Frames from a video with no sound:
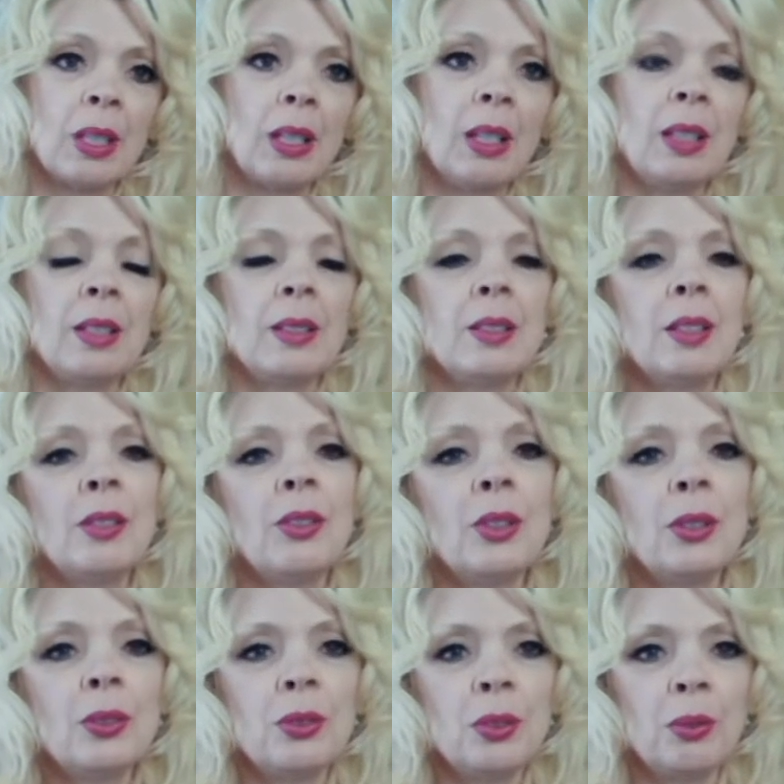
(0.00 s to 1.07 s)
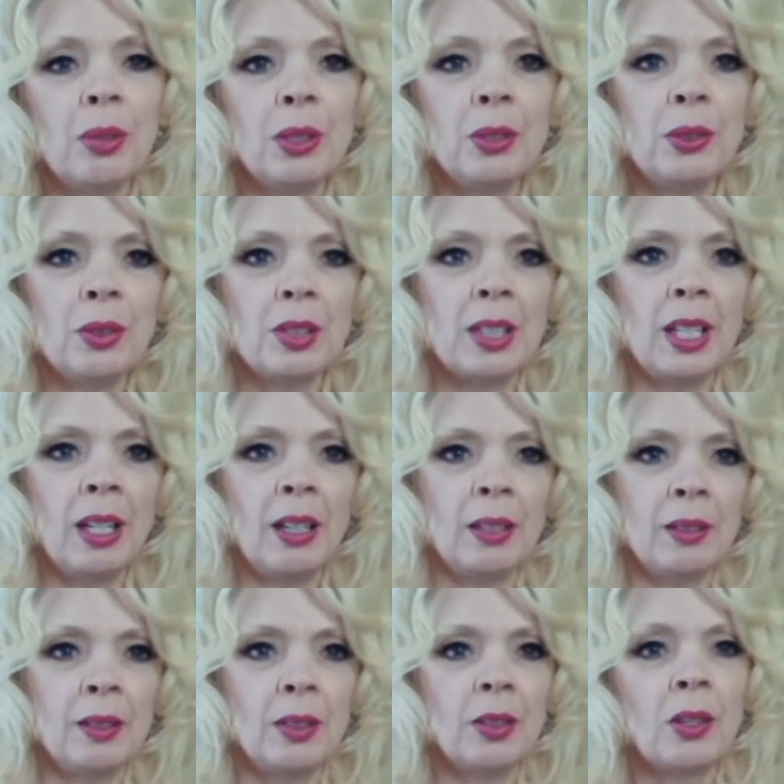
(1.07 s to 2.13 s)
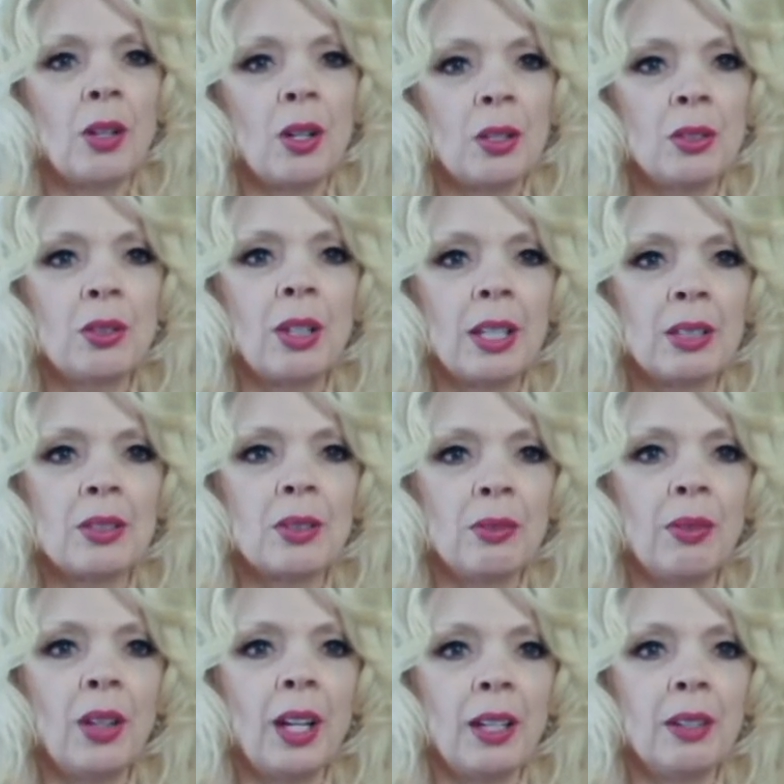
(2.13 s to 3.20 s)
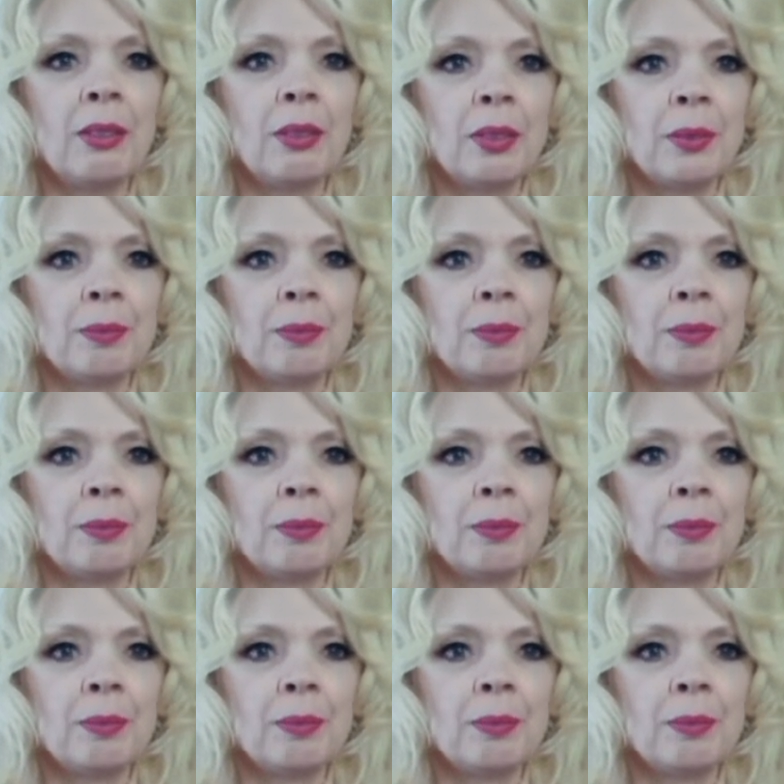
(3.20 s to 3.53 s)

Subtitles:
It is difficult to understand the contrast of life.